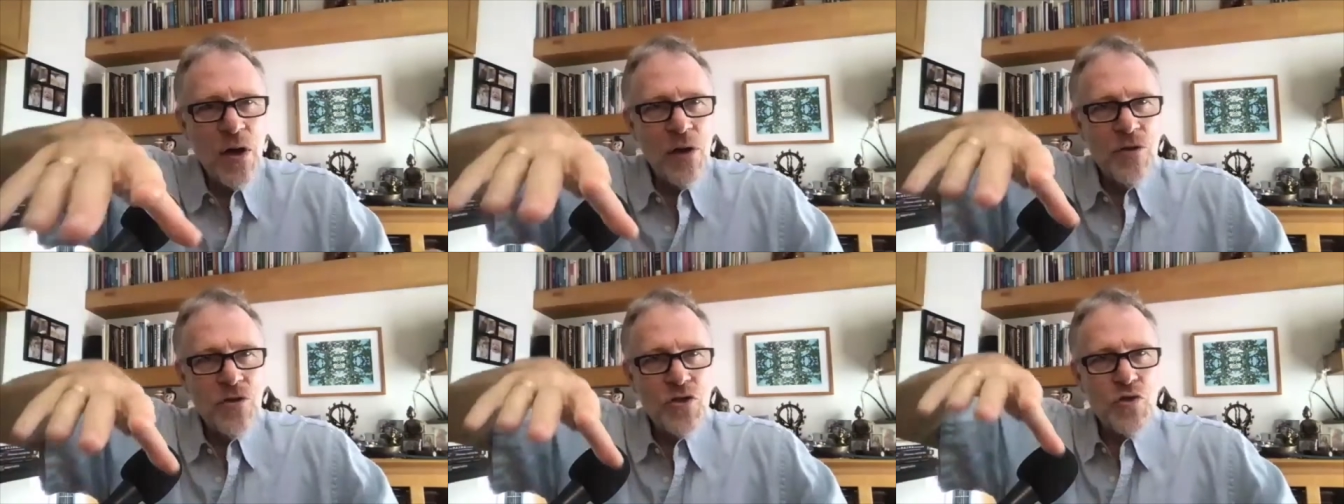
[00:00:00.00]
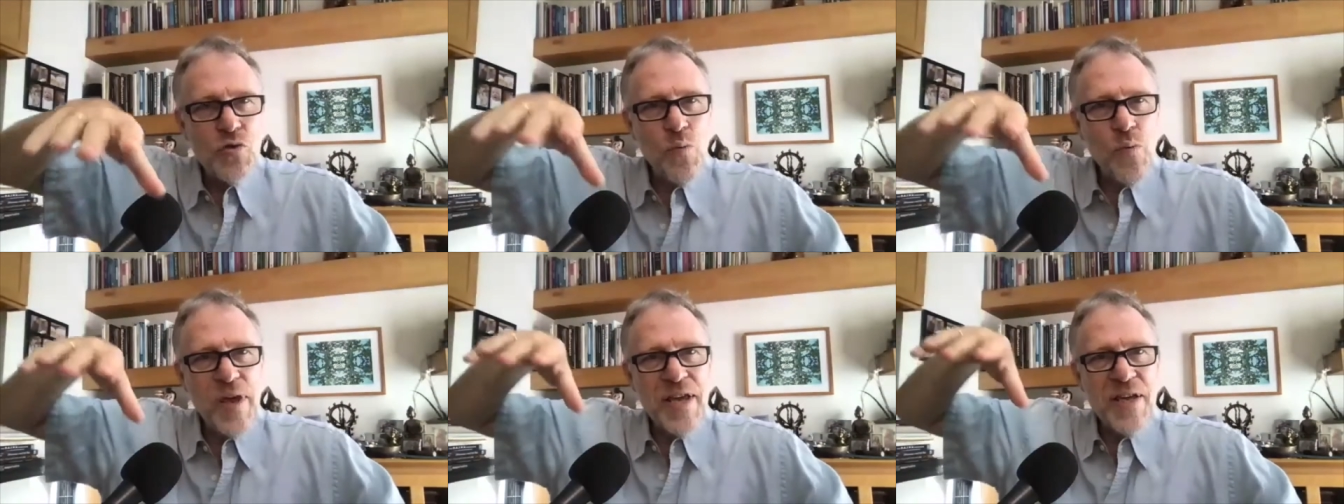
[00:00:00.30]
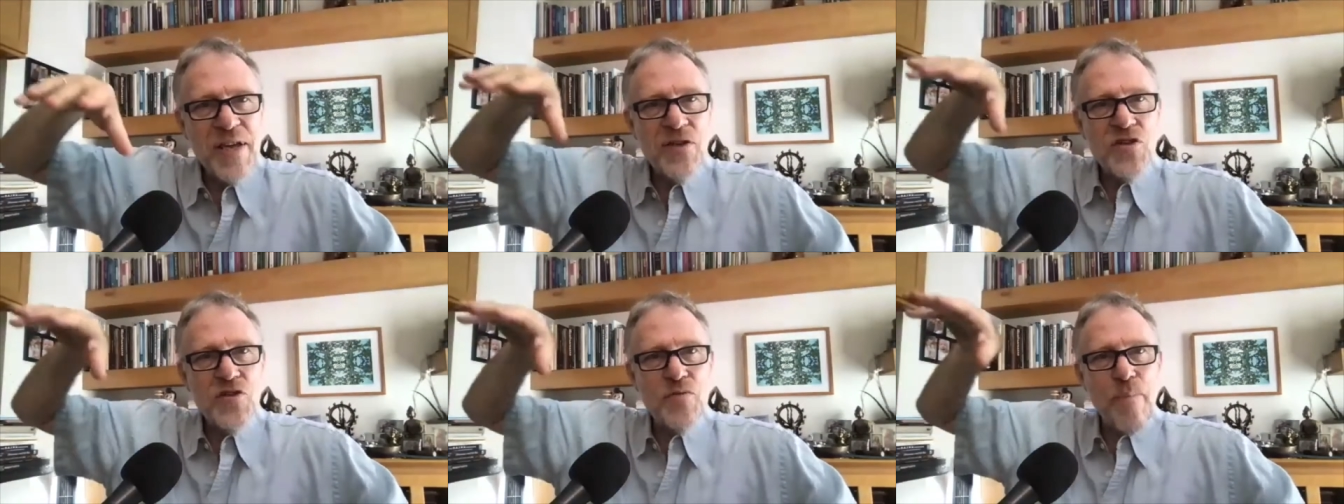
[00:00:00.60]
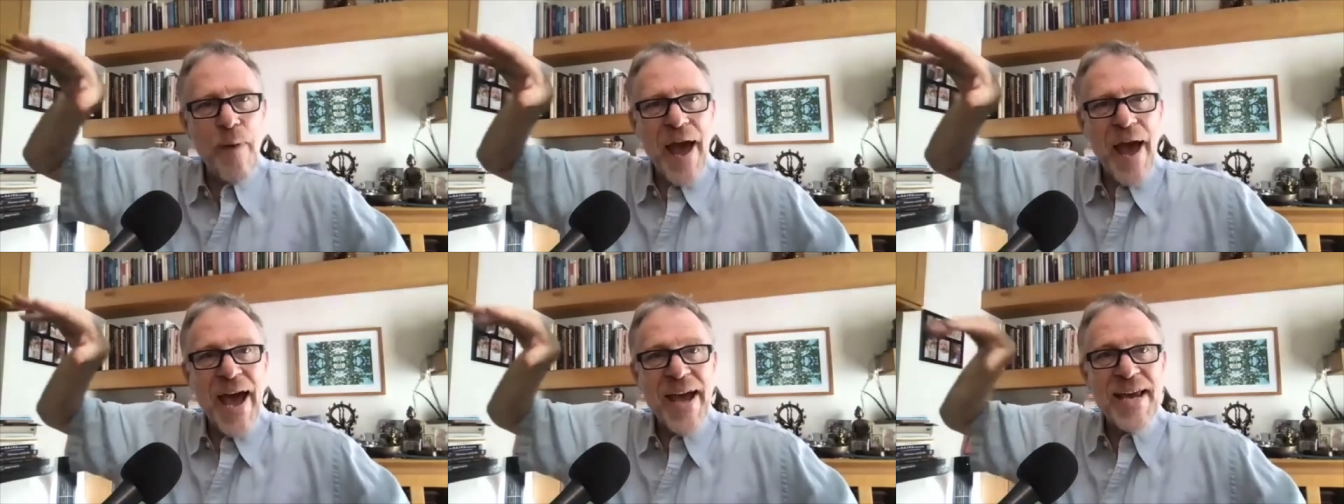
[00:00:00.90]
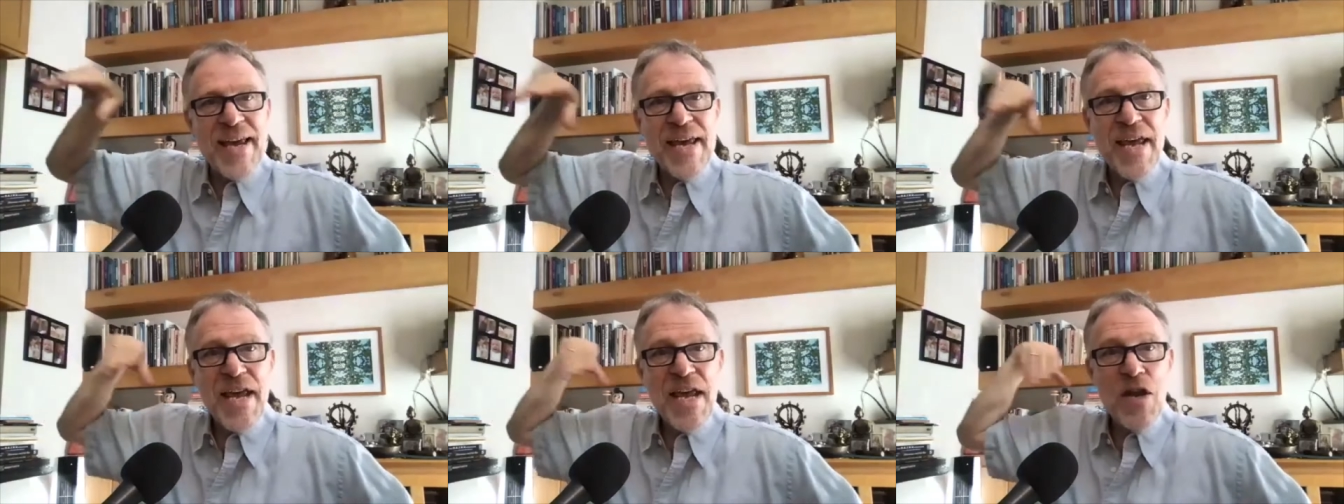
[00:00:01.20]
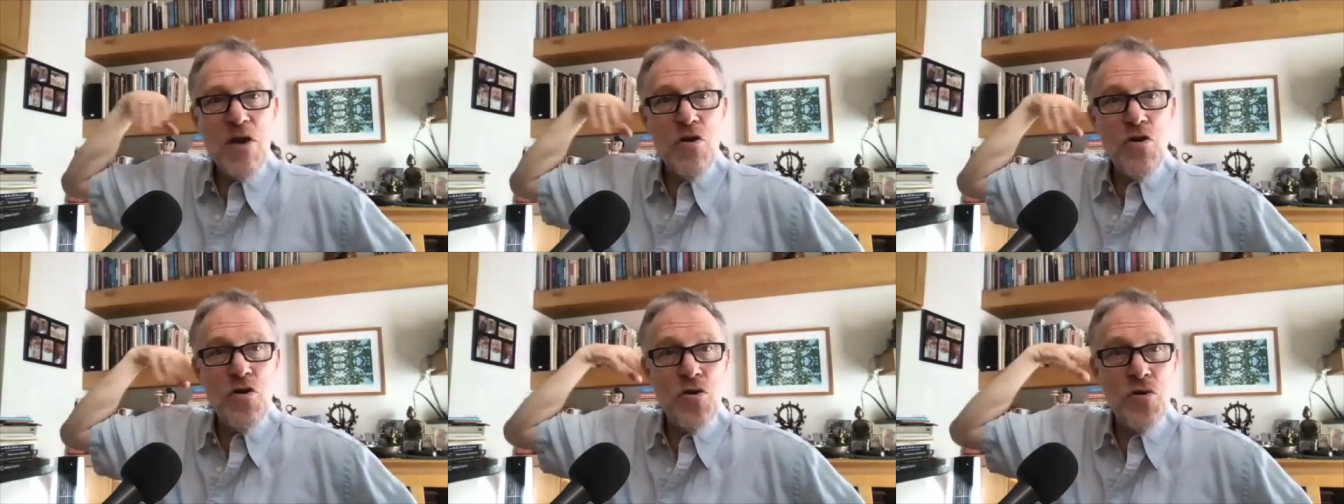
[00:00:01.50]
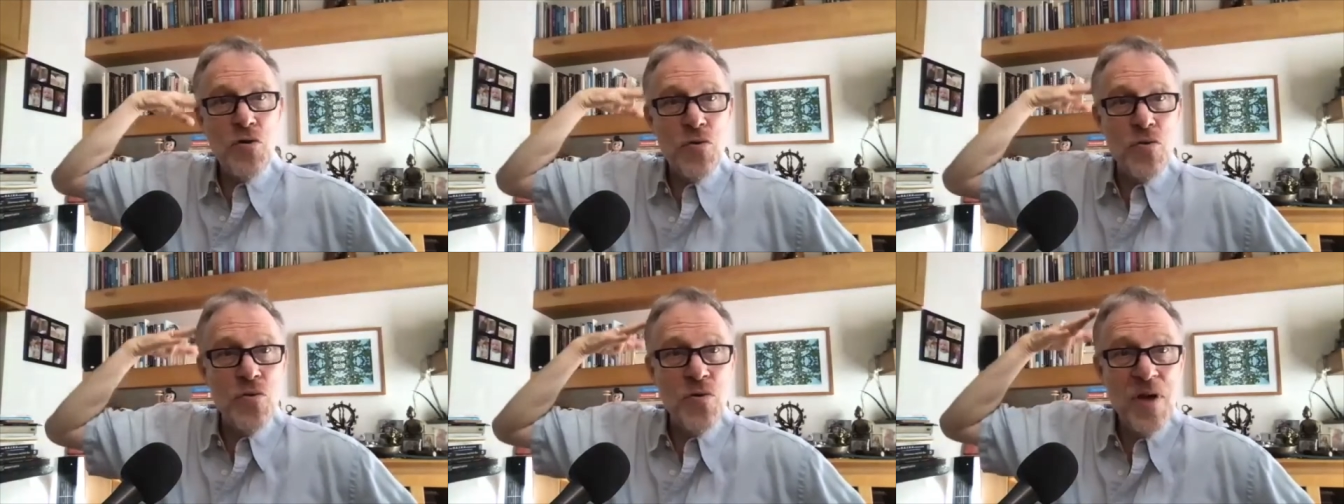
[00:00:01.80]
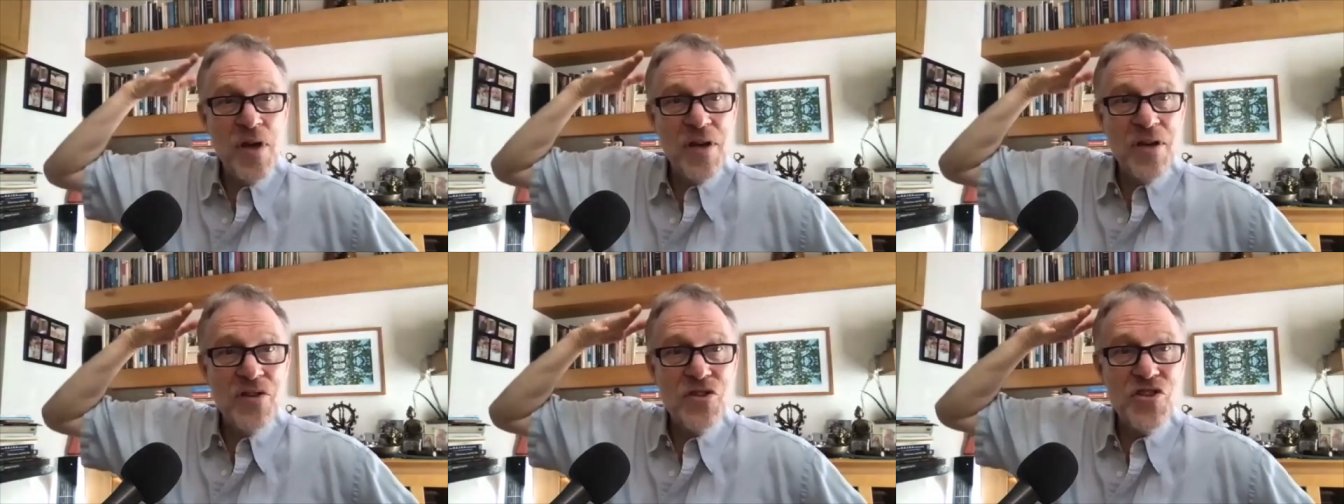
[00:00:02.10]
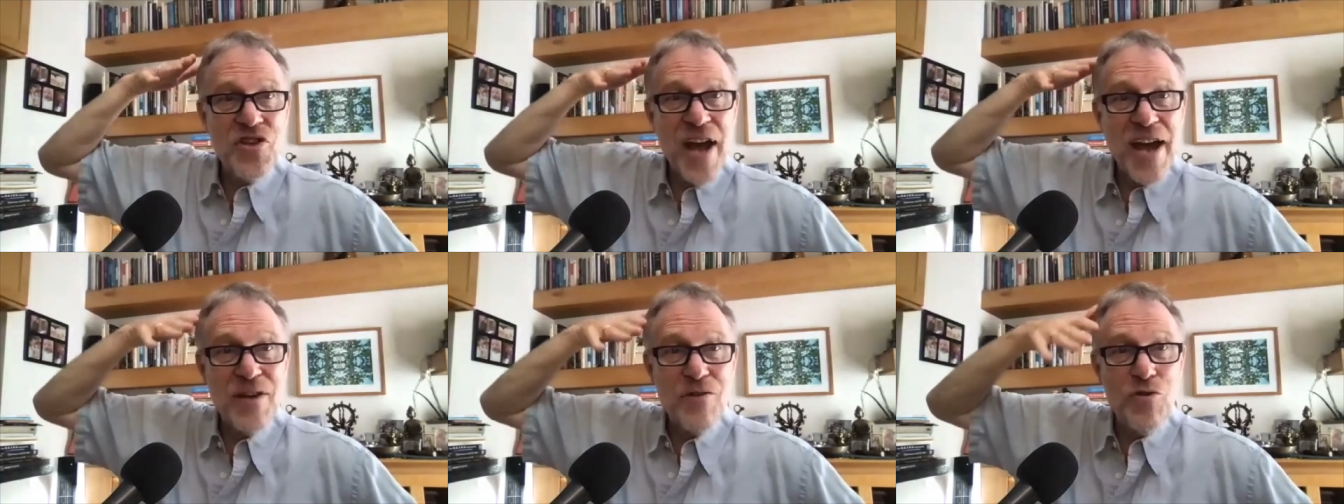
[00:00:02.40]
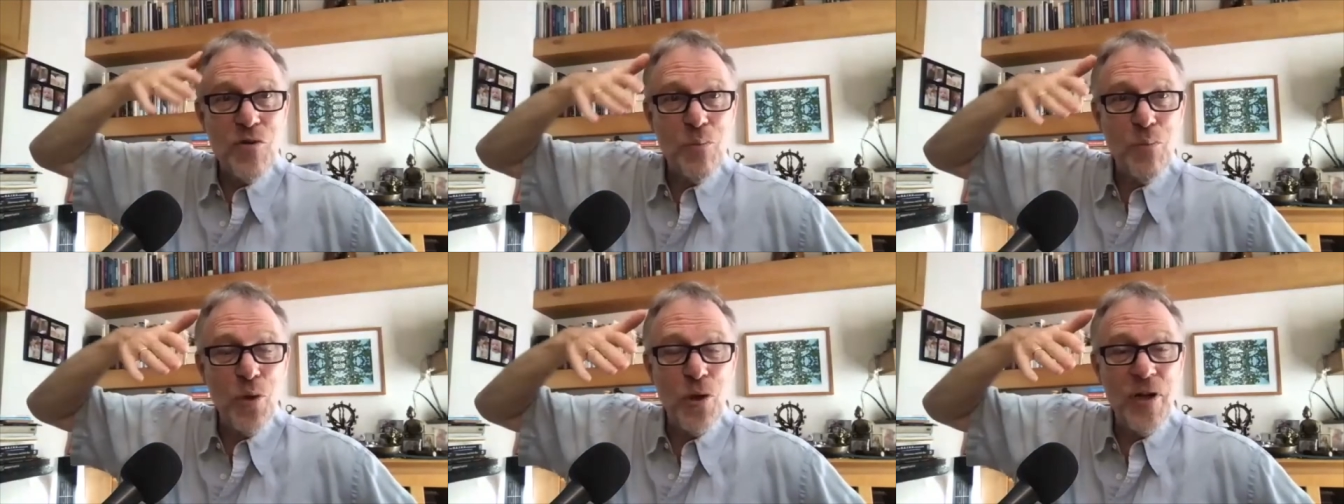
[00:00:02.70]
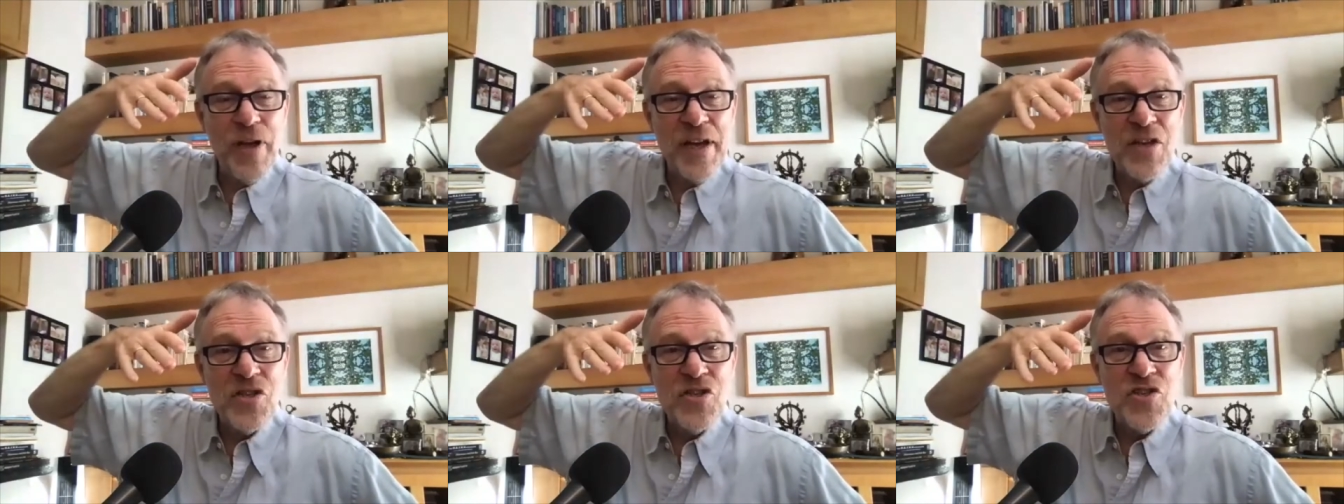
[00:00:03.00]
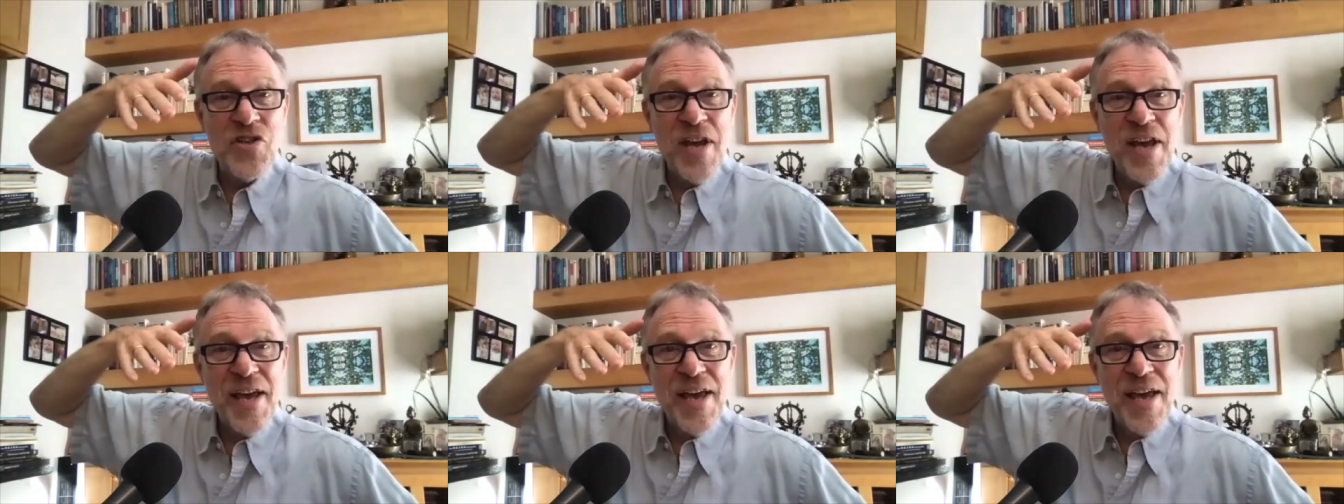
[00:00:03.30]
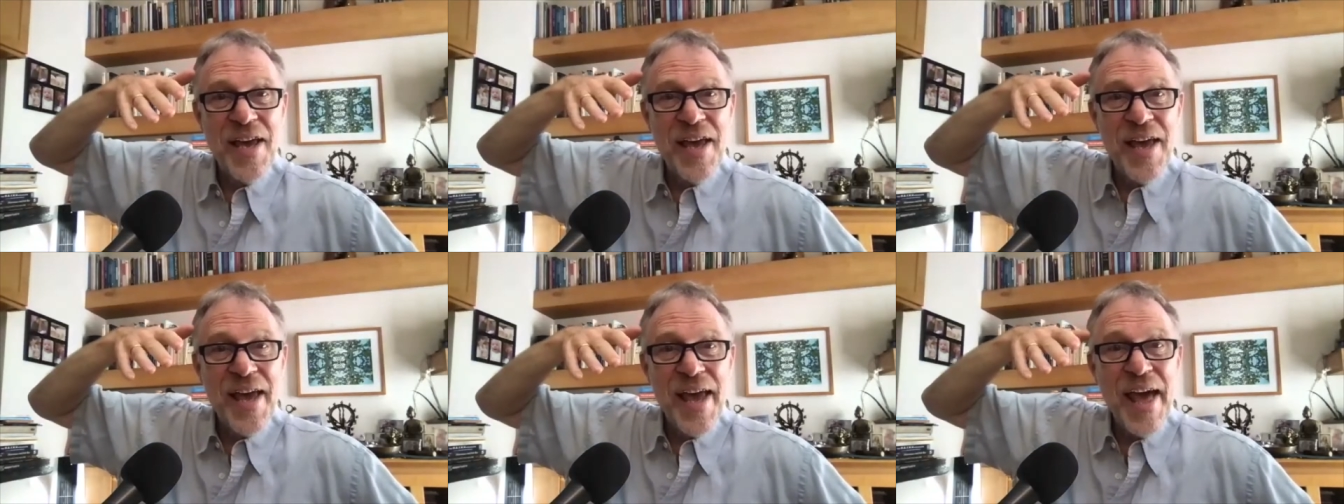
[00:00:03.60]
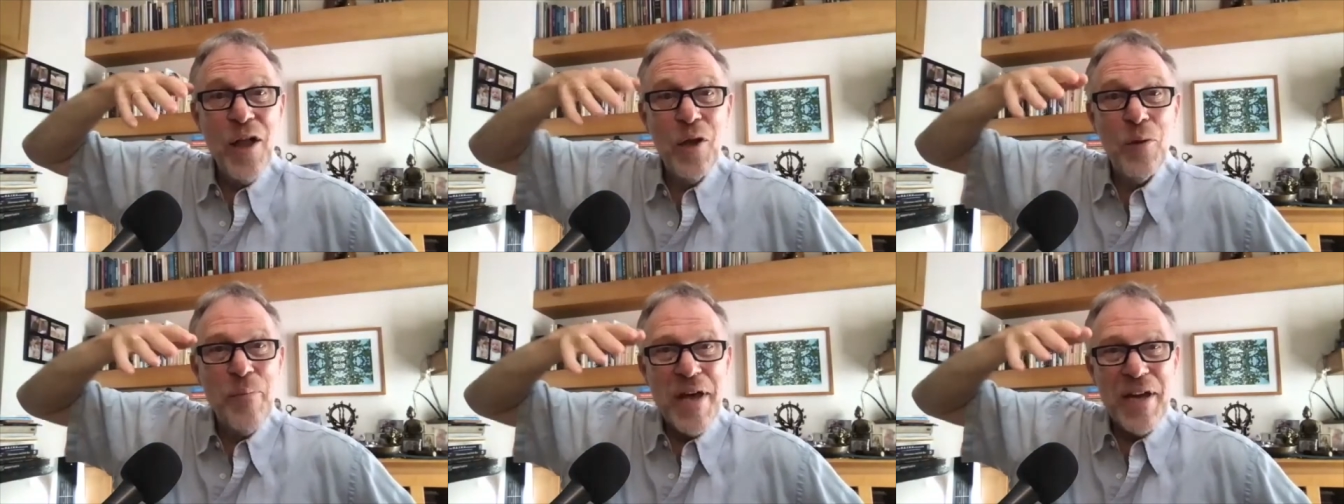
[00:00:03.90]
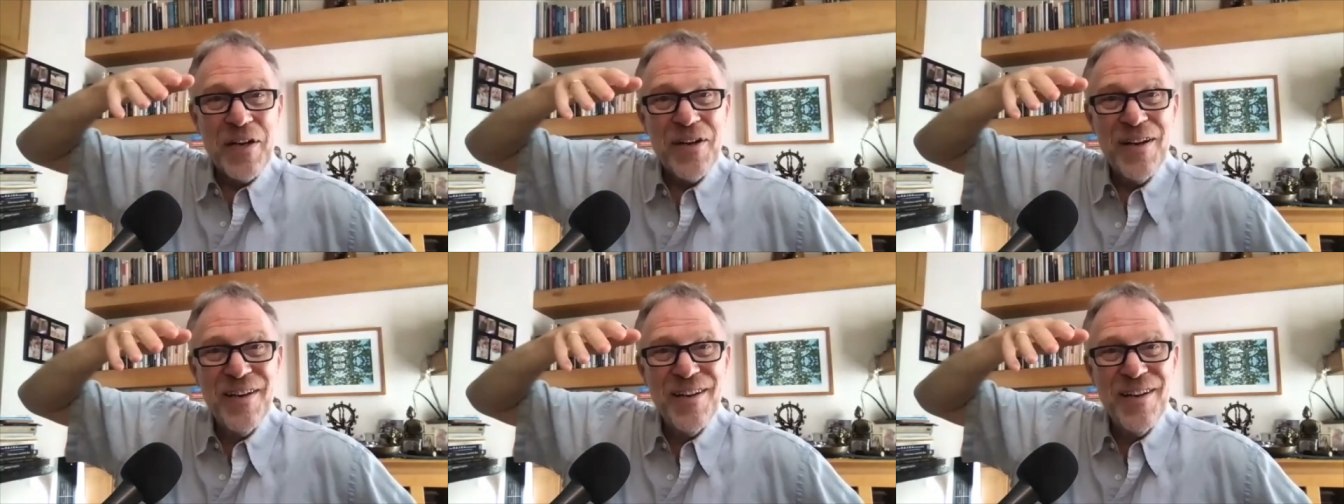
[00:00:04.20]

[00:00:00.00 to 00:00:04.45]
swings back into Sandra Bullock's helmet.